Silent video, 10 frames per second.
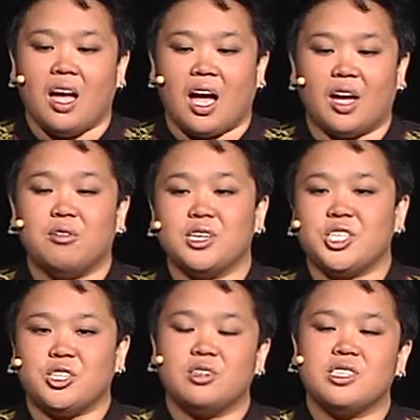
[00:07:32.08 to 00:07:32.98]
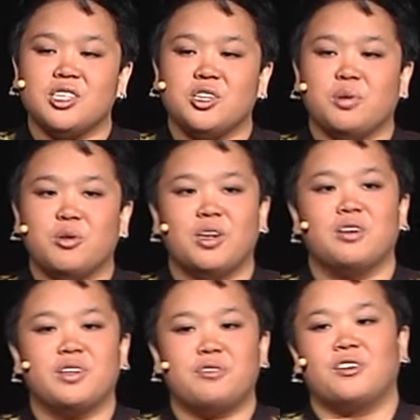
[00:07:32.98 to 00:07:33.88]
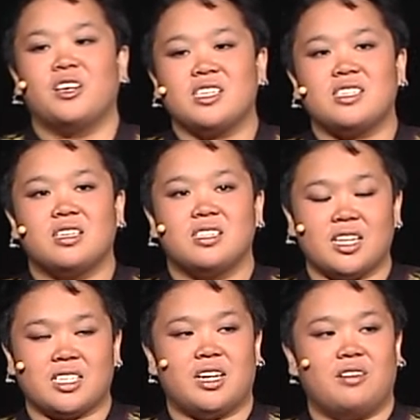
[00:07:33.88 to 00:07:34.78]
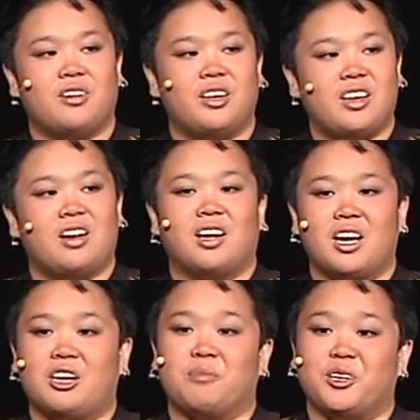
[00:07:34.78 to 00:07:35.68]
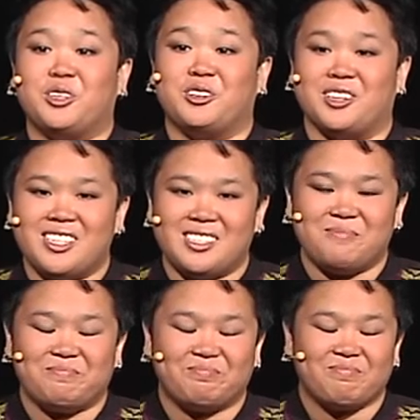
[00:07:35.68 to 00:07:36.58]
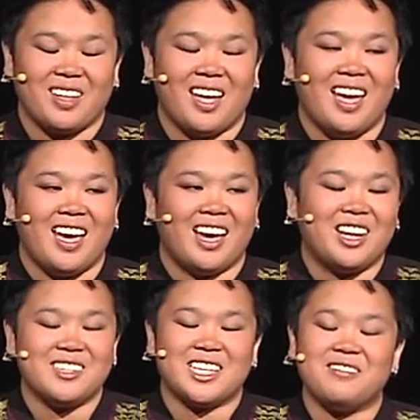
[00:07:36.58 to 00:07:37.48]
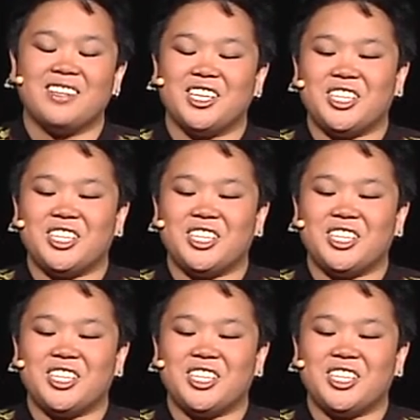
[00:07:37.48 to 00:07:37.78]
I was chosen to be one of the first 6 ever young agripreneurs. And I was given the